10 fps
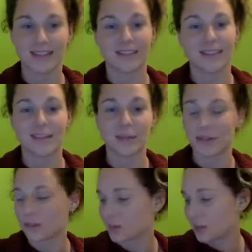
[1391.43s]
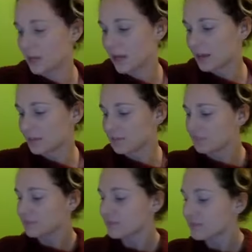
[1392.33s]
I would not be without them.
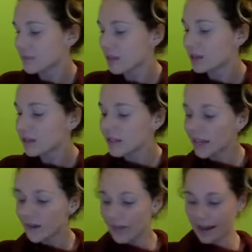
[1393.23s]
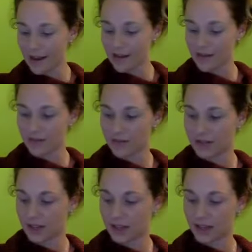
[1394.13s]
So now we have
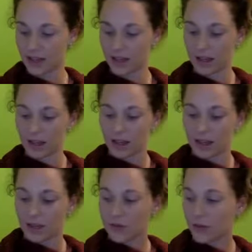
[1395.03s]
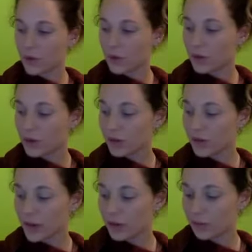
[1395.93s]
the
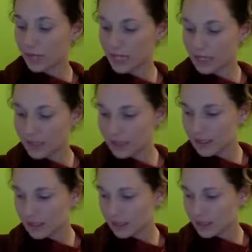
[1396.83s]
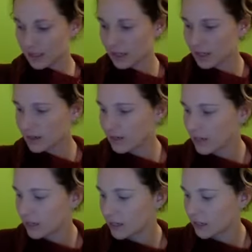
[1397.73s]
5 blends that are
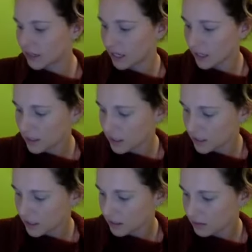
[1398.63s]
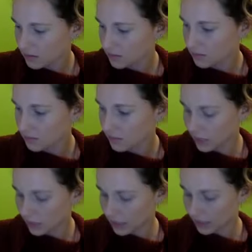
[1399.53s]
in this kit.
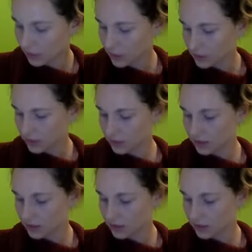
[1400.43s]
I'm missing one.